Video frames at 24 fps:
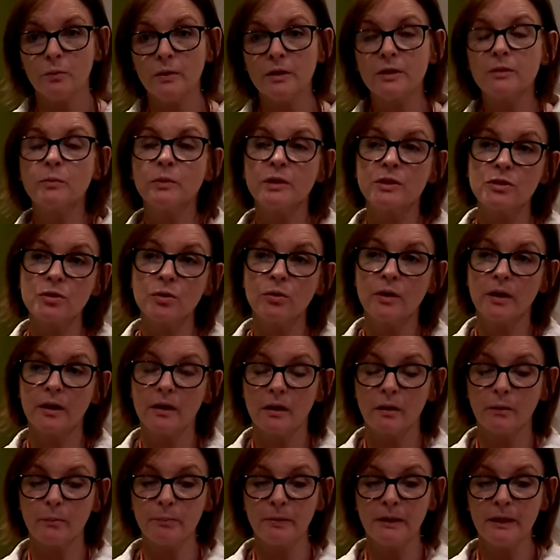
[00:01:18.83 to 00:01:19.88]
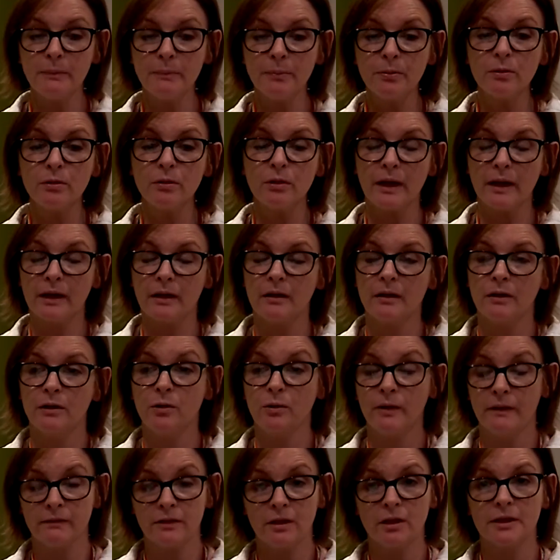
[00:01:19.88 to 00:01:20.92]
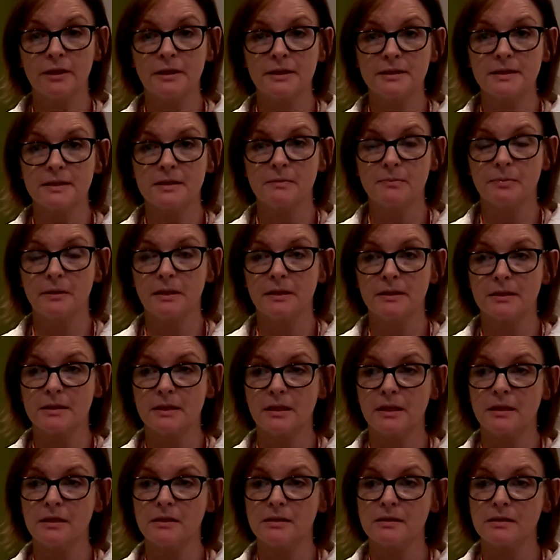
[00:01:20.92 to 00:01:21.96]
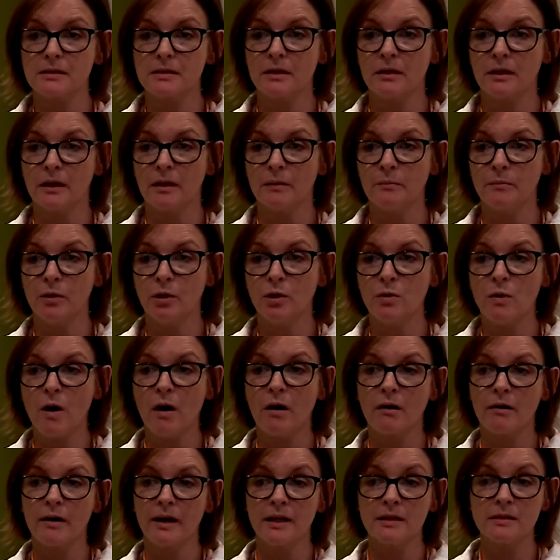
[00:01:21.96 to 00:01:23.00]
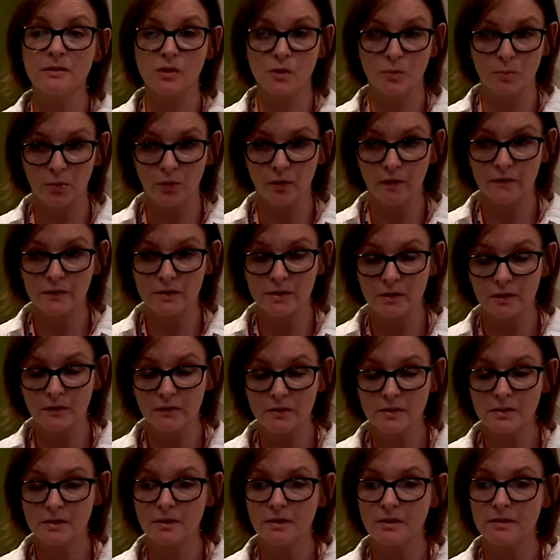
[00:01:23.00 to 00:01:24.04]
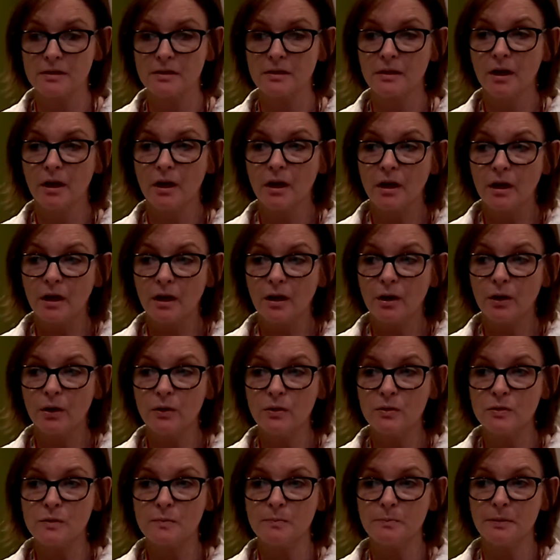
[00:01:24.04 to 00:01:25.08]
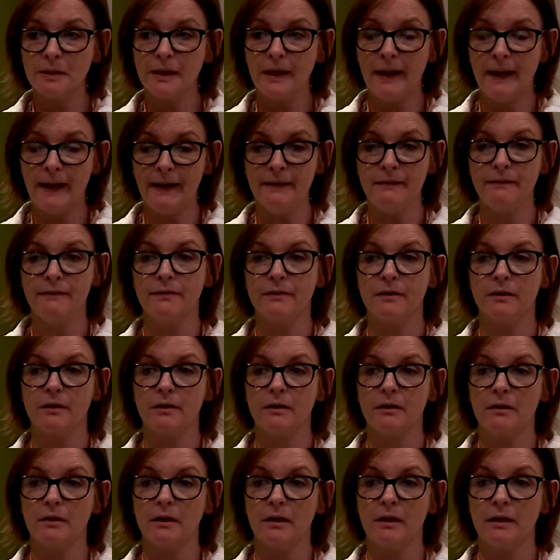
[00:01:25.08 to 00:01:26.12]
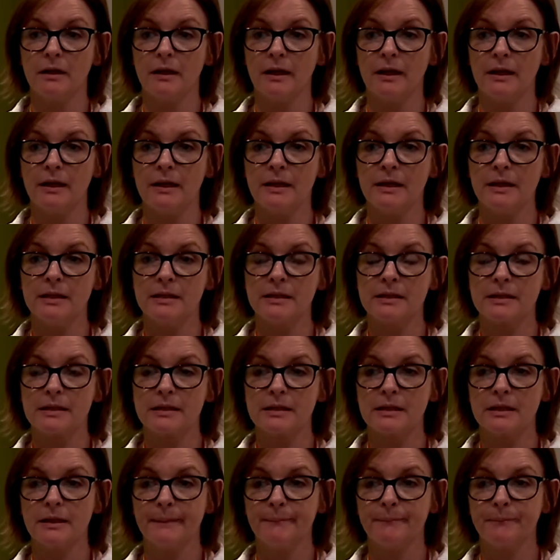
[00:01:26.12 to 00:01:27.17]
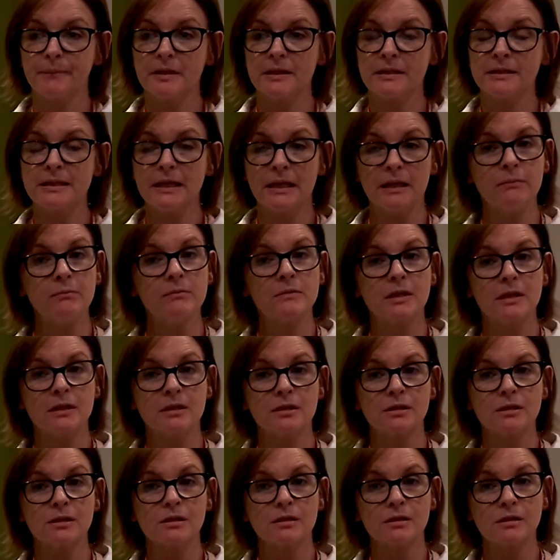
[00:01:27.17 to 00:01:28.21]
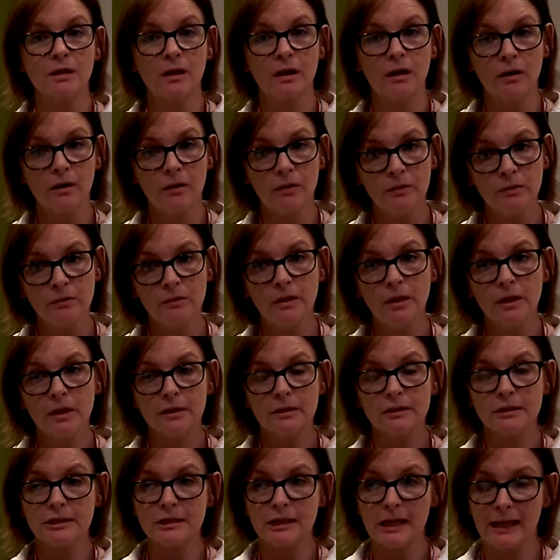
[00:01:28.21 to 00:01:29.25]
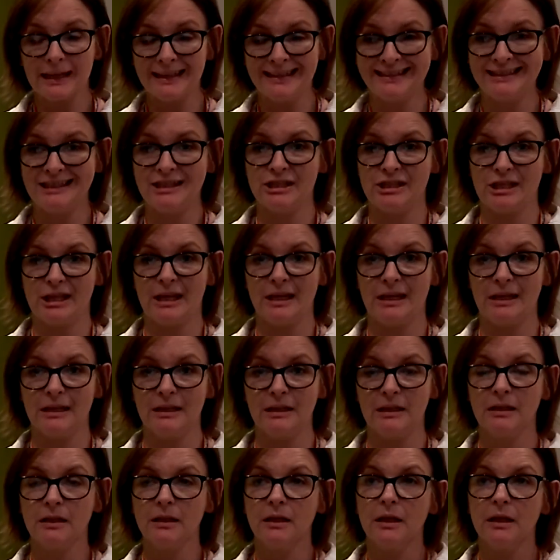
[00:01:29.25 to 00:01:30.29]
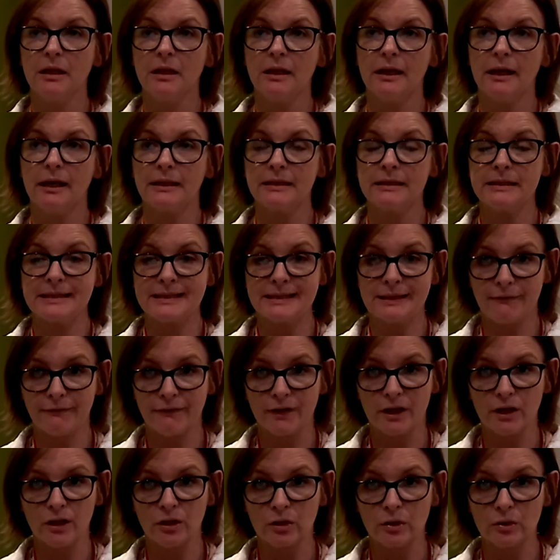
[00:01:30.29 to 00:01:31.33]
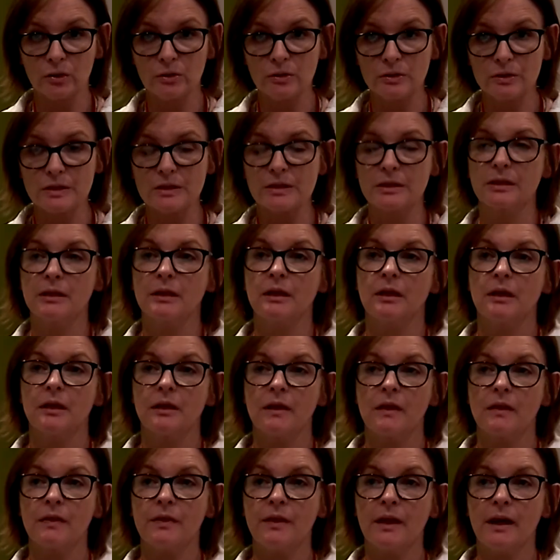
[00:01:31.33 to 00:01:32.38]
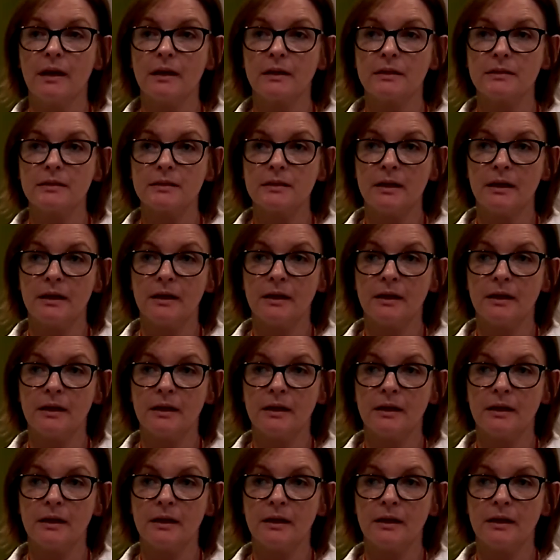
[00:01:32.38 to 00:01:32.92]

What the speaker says: We're talking about people who have learning disabilities, who are in supportive services, whose behaviour is deemed as so challenging and difficult that